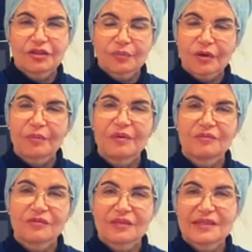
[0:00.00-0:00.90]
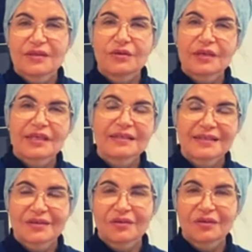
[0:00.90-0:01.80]
problem with the urines
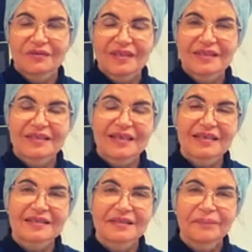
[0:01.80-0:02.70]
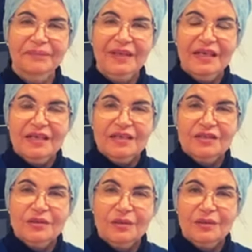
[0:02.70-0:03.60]
and all of these things.
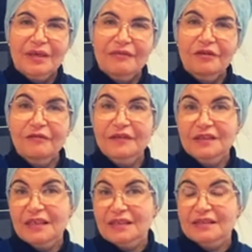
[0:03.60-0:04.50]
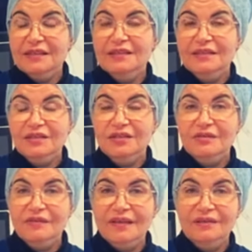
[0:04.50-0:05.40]
So I've offered her 6 sessions
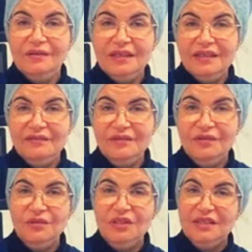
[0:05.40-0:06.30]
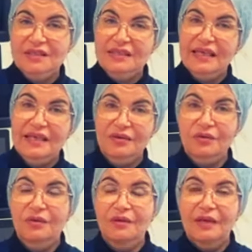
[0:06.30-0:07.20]
of lidocaine infusions in a
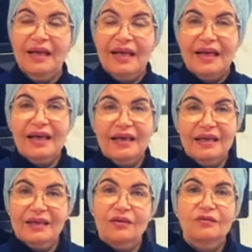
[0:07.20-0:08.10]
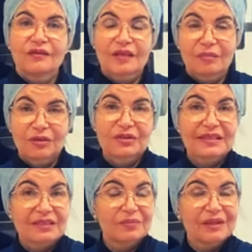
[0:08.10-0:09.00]
row over about
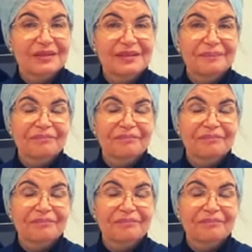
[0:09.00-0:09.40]
6 months,